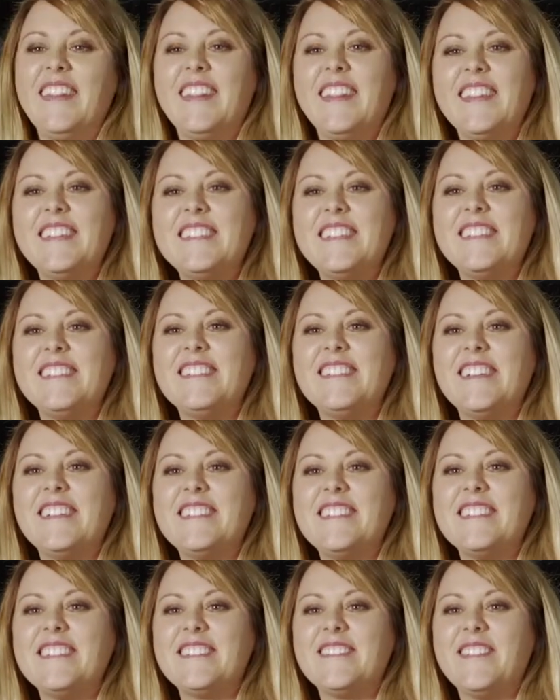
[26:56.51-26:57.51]
This is
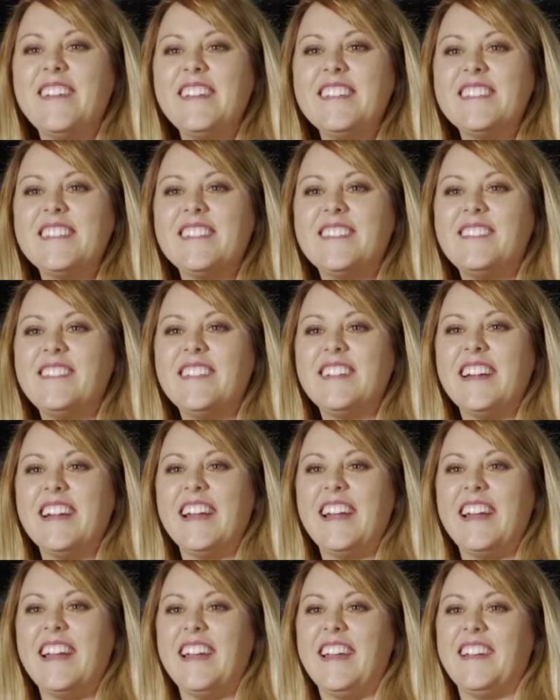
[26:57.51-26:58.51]
such a sweet
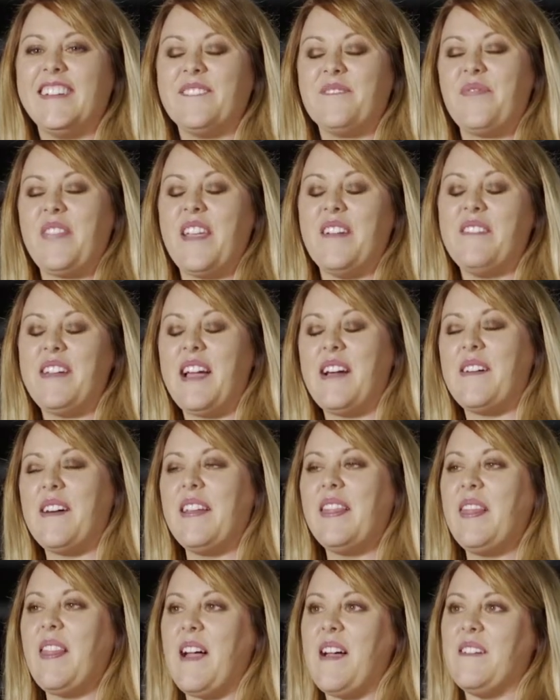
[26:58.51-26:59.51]
story of how
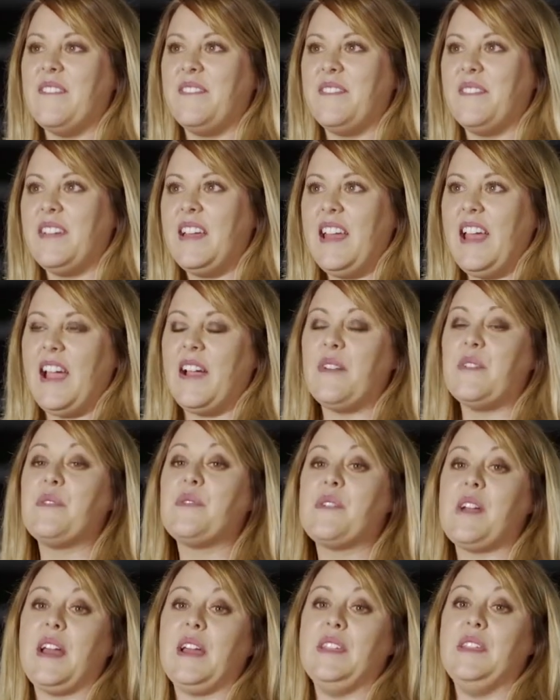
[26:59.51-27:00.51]

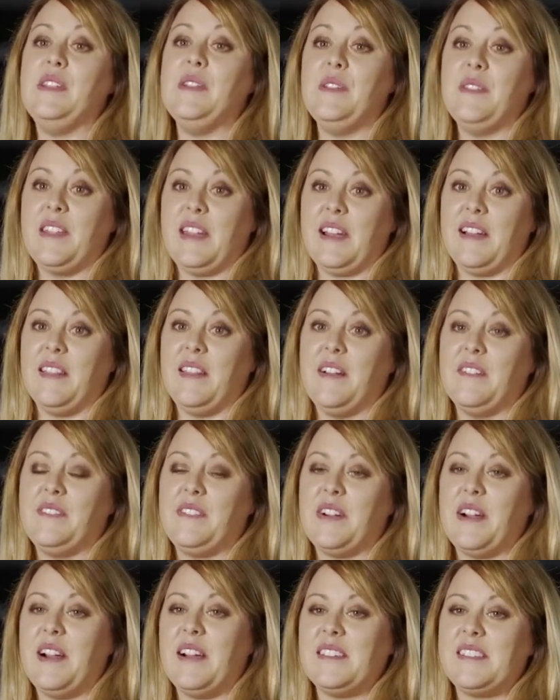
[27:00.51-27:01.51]
I knew that I loved
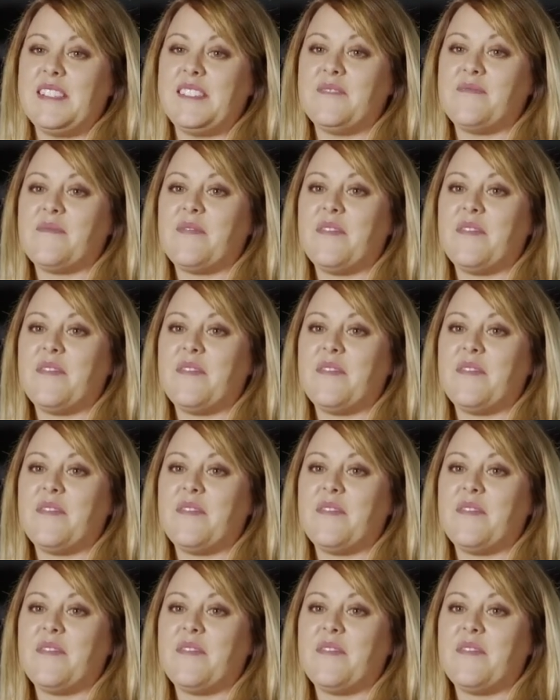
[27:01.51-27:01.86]
Ross.